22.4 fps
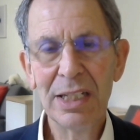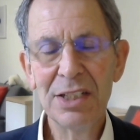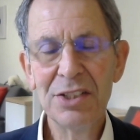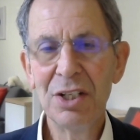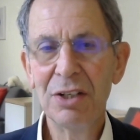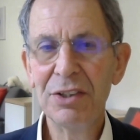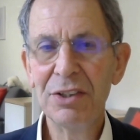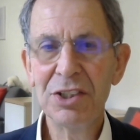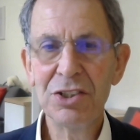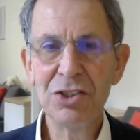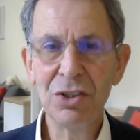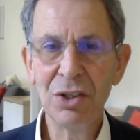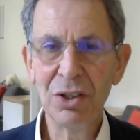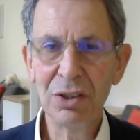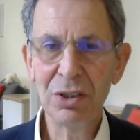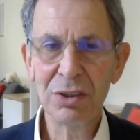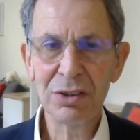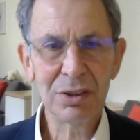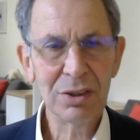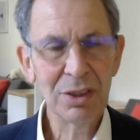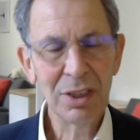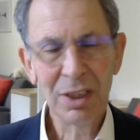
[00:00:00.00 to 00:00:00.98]
Okay, so it's
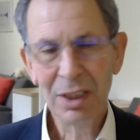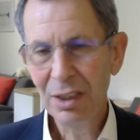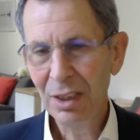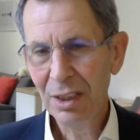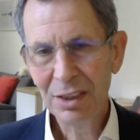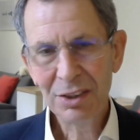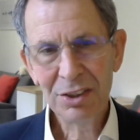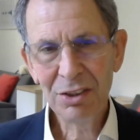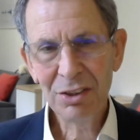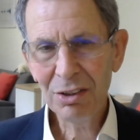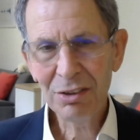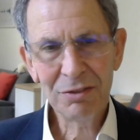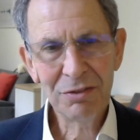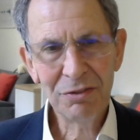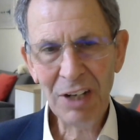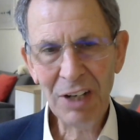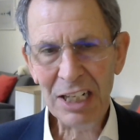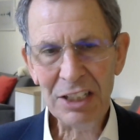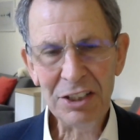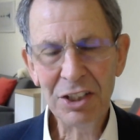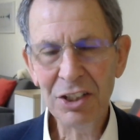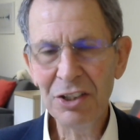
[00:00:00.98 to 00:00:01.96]
not
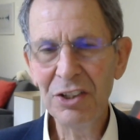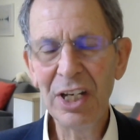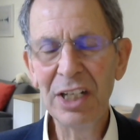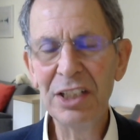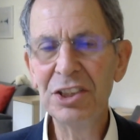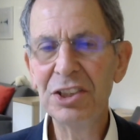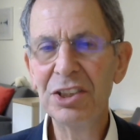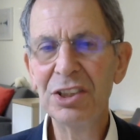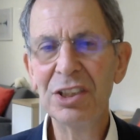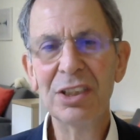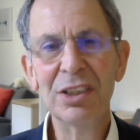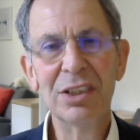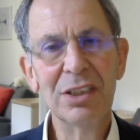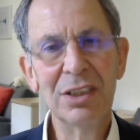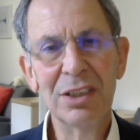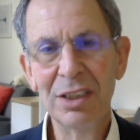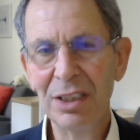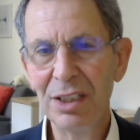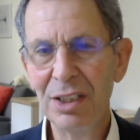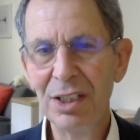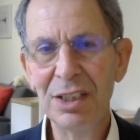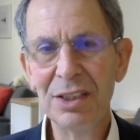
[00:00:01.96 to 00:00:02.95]
value
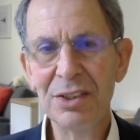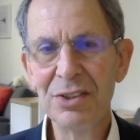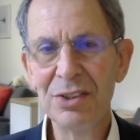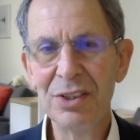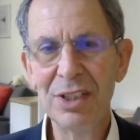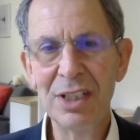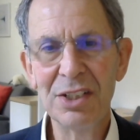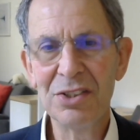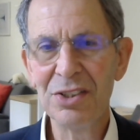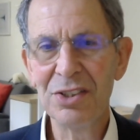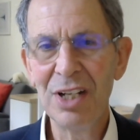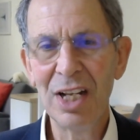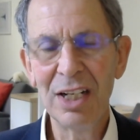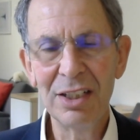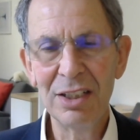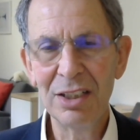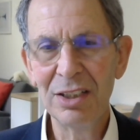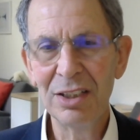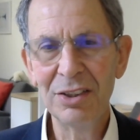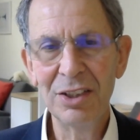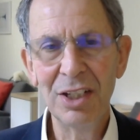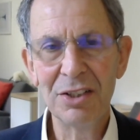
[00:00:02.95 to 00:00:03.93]
creation. It's
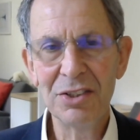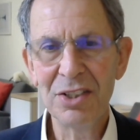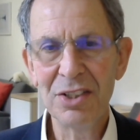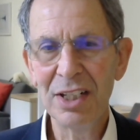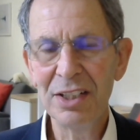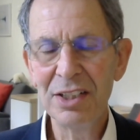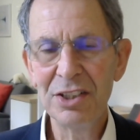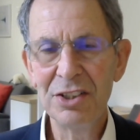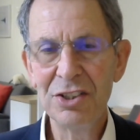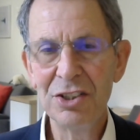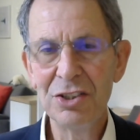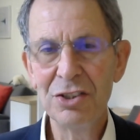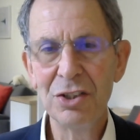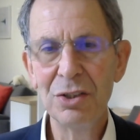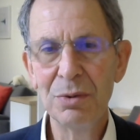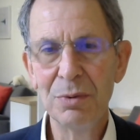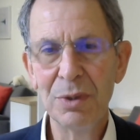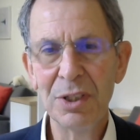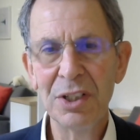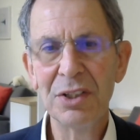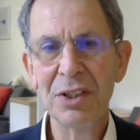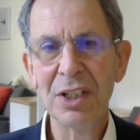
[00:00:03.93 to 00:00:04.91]
nothing to
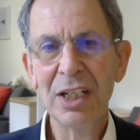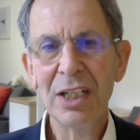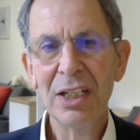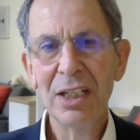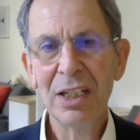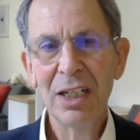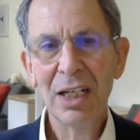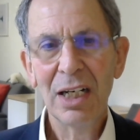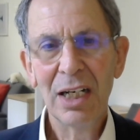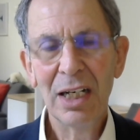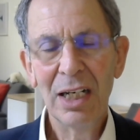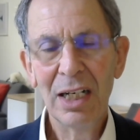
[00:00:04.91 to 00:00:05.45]
do with